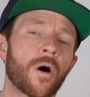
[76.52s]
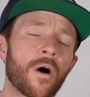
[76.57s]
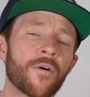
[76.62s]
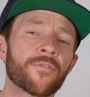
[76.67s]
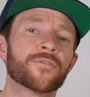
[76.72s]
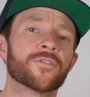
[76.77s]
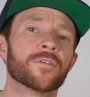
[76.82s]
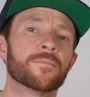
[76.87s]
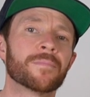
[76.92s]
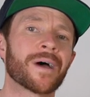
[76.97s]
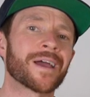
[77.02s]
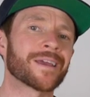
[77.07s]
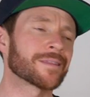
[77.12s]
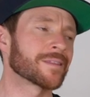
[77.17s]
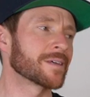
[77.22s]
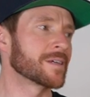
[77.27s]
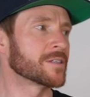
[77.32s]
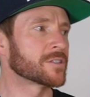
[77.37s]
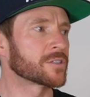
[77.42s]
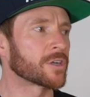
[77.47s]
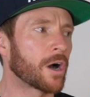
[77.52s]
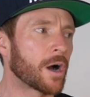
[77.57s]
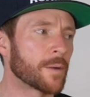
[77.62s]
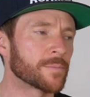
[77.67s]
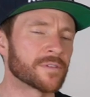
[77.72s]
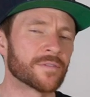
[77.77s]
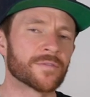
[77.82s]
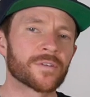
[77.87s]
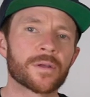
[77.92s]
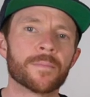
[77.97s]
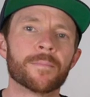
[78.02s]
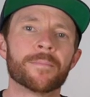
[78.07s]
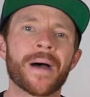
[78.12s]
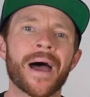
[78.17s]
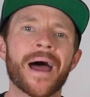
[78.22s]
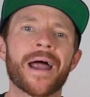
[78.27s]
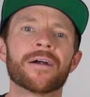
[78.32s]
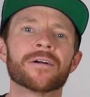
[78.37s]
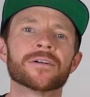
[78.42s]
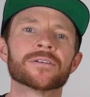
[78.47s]
often make these types of
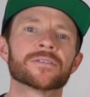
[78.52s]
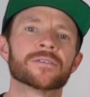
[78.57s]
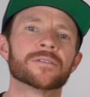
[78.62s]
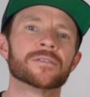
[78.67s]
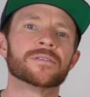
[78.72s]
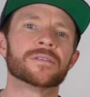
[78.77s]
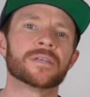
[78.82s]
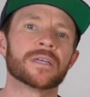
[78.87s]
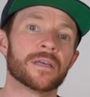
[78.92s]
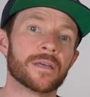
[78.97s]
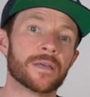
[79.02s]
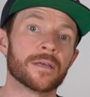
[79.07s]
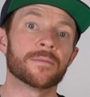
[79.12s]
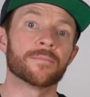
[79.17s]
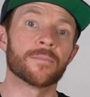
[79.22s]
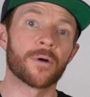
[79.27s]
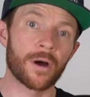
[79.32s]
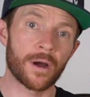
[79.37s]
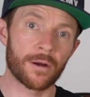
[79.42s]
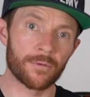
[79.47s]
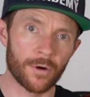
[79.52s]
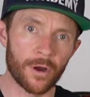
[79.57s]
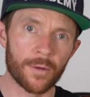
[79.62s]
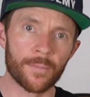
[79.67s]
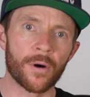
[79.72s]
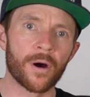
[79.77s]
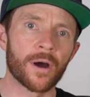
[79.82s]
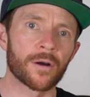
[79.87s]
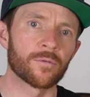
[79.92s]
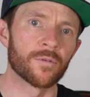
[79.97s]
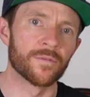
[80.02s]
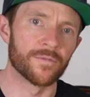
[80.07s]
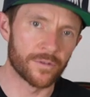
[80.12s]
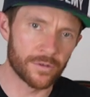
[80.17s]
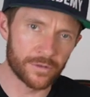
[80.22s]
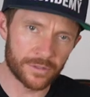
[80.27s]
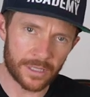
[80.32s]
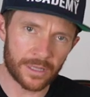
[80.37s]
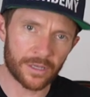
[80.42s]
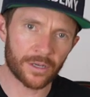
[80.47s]
comparisons in my road bike
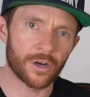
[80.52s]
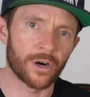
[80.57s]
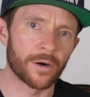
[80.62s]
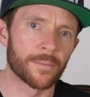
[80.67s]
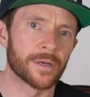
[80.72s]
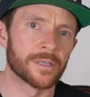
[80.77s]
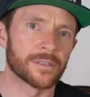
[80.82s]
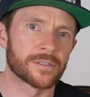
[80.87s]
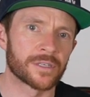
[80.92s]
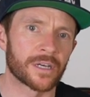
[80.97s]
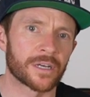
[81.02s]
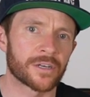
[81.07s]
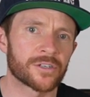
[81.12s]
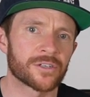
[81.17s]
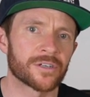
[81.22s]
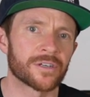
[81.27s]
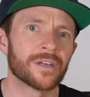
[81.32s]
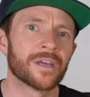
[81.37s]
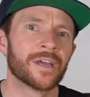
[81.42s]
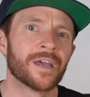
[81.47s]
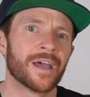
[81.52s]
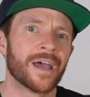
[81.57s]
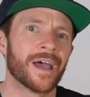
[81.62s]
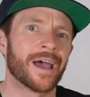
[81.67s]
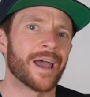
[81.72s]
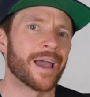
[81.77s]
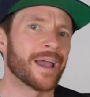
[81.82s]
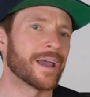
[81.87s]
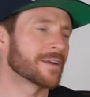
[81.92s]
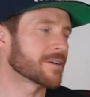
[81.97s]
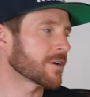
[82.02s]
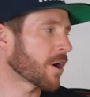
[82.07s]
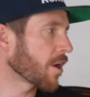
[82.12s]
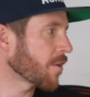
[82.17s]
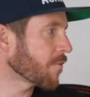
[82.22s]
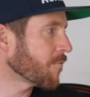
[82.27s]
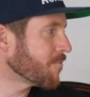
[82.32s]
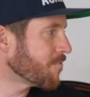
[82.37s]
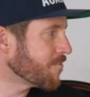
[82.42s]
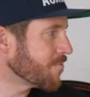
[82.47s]
reviews in the comments section, and I
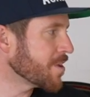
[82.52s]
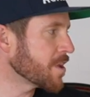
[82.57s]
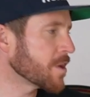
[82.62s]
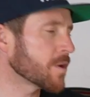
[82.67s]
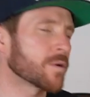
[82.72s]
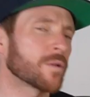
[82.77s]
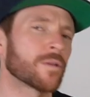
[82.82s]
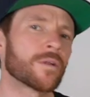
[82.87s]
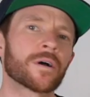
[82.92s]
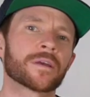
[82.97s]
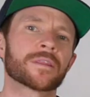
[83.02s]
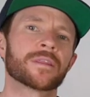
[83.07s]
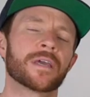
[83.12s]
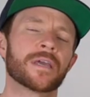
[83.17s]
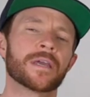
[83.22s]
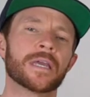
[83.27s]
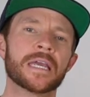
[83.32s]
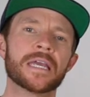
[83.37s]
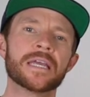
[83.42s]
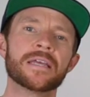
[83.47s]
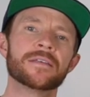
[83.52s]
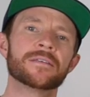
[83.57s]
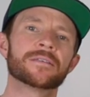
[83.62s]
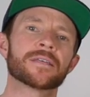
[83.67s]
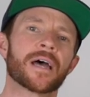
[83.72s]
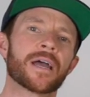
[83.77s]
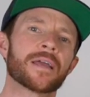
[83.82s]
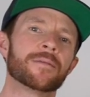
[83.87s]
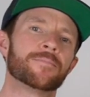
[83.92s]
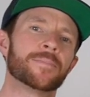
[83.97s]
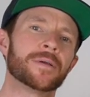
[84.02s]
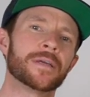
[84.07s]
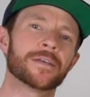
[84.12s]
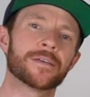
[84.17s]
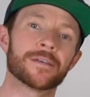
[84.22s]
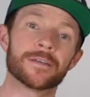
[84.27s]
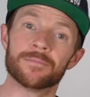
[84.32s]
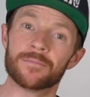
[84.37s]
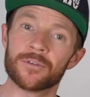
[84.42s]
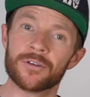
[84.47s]
feel like there is a big
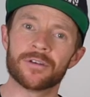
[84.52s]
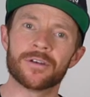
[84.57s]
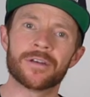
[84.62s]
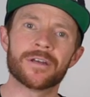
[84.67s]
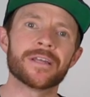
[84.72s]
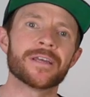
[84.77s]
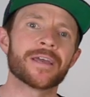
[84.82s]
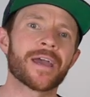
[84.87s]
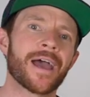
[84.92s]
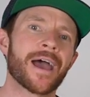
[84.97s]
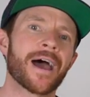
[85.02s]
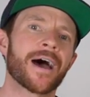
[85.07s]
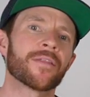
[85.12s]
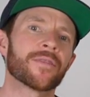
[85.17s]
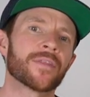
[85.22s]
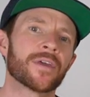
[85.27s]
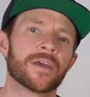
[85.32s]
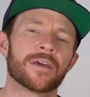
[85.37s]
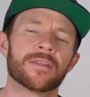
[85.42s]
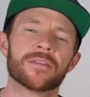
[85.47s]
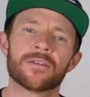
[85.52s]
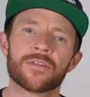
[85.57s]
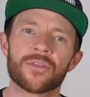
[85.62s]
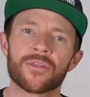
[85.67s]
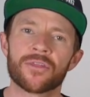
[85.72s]
community out there that